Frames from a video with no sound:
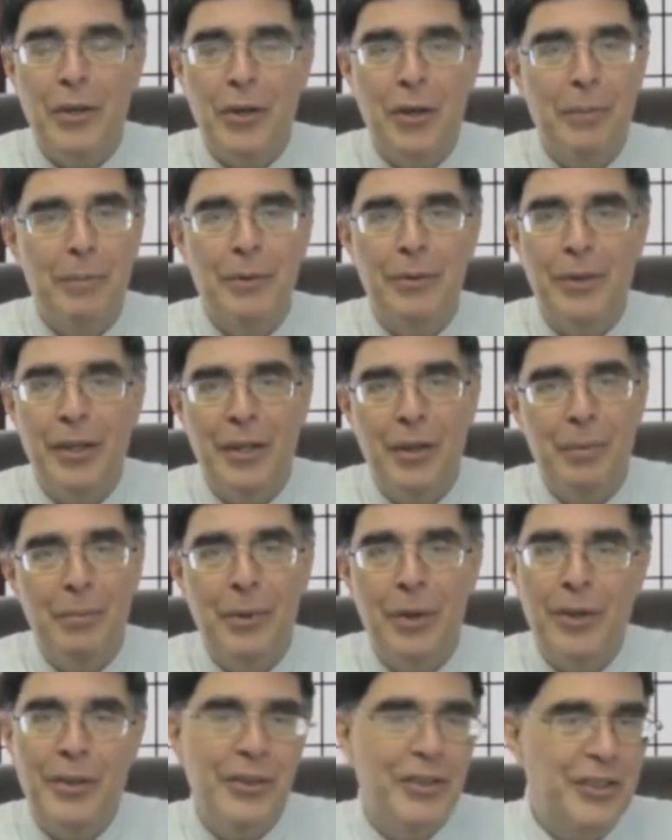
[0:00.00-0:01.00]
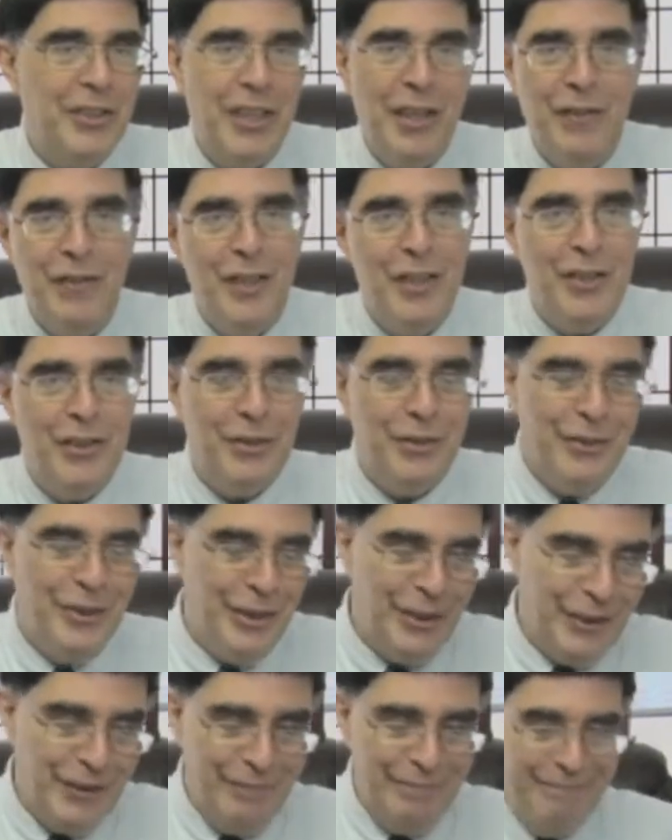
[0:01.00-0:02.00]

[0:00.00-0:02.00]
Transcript: carburetor. Mark, let's give this a look.